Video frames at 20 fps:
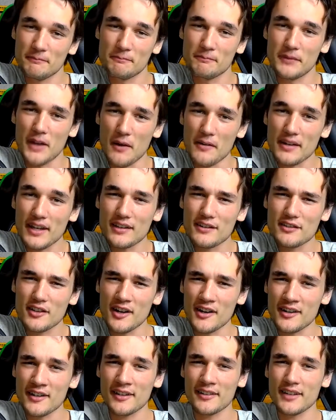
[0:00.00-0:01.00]
don't get
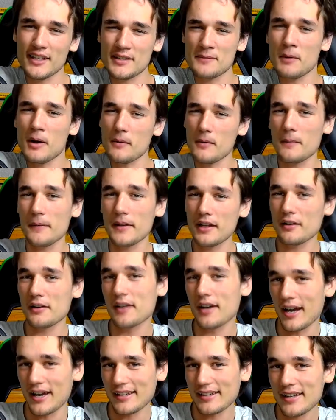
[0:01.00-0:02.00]
drunk. That's probably a
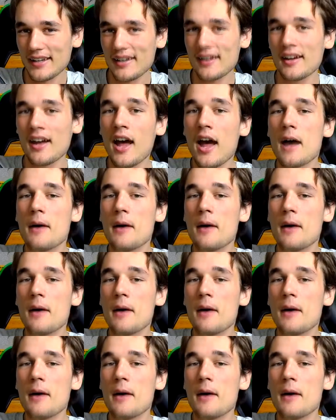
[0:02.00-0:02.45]
good idea.